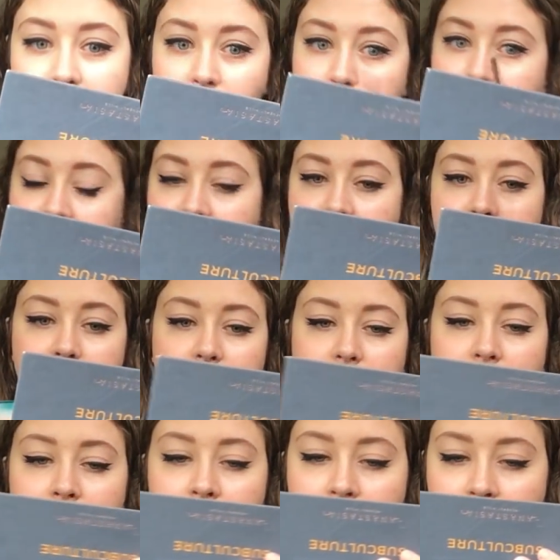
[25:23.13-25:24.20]
that I'll miss a
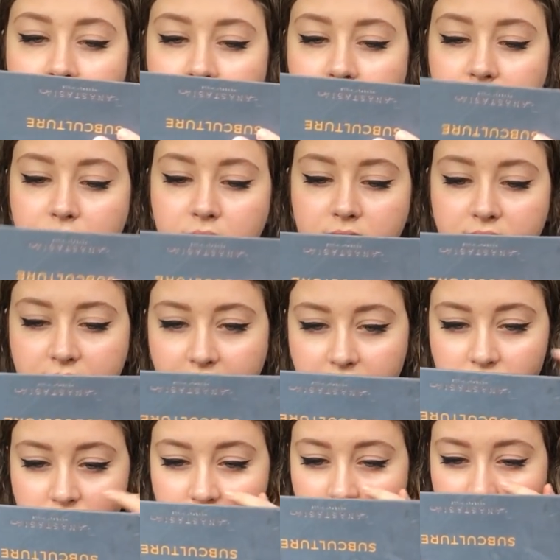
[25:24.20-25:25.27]
little
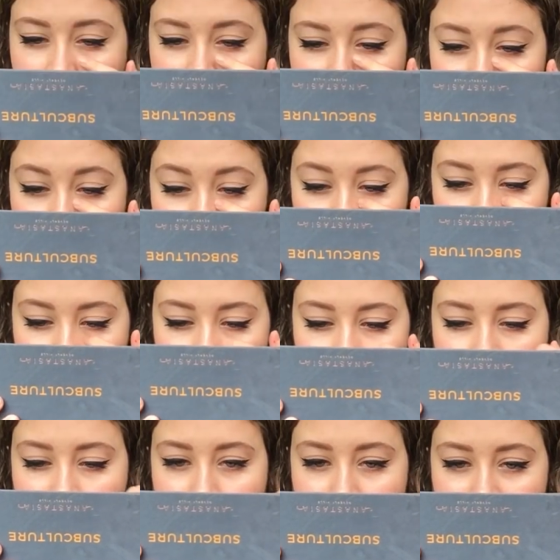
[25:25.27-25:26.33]
section or spot
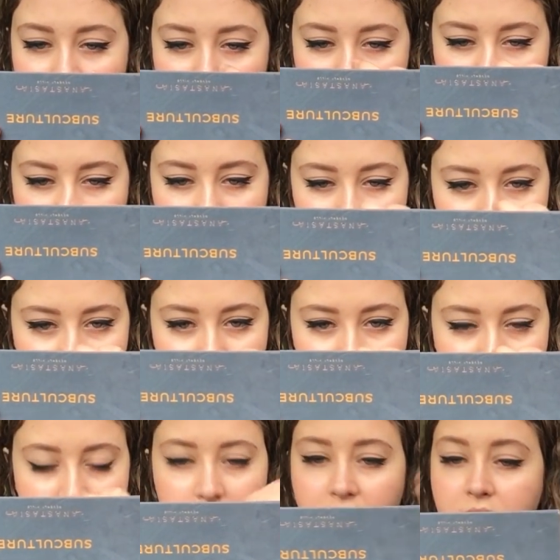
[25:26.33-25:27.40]
on my
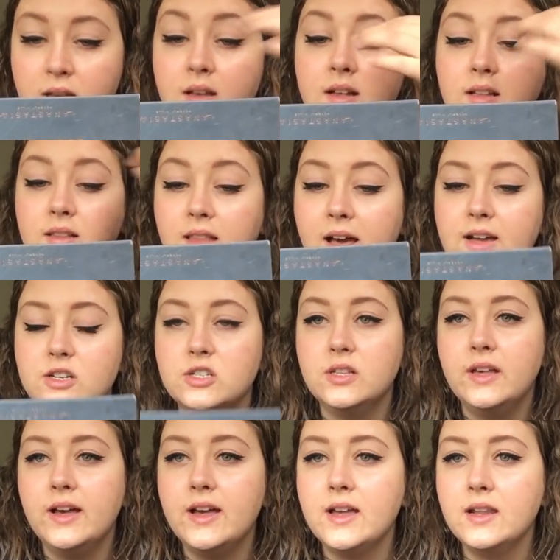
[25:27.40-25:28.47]
lash
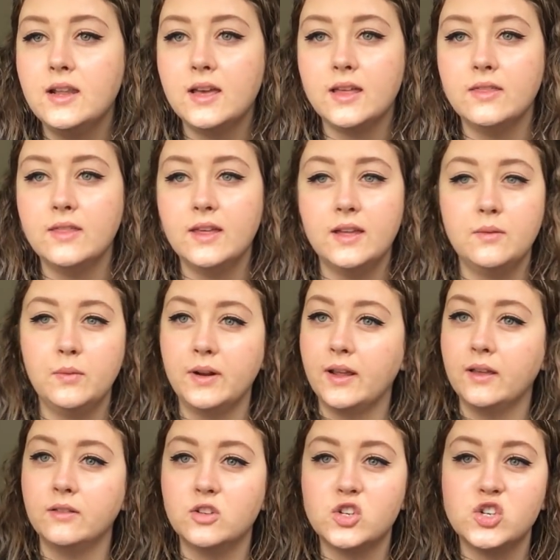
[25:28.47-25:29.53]
line, and then when
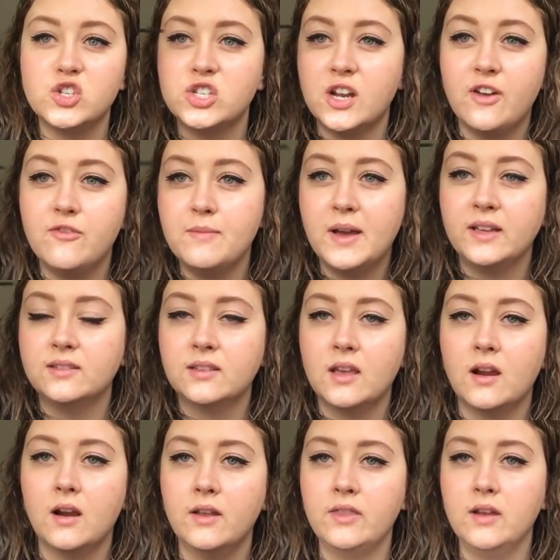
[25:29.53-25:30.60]
I shove
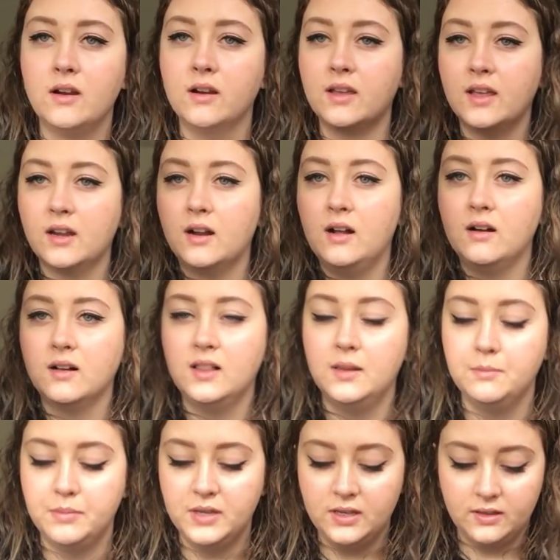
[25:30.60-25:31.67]
mascara in there and get it all
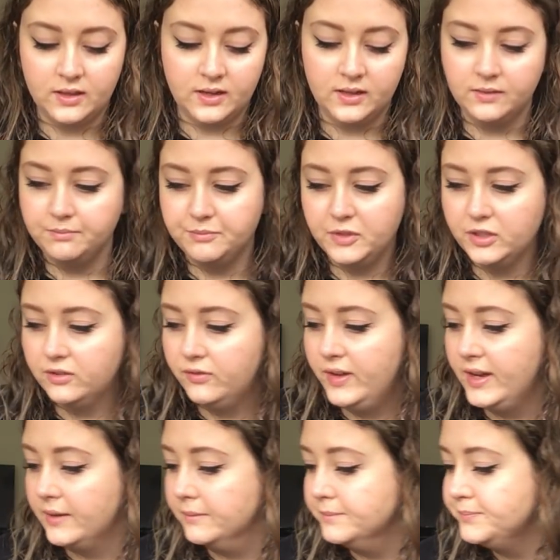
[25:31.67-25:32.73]
clumpy, then it looks
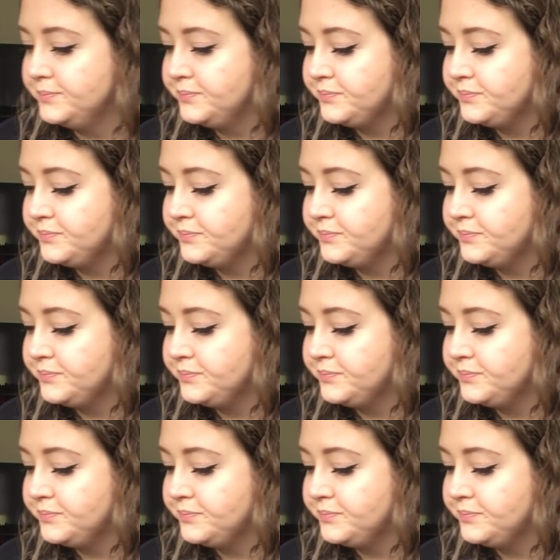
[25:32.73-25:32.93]
fine.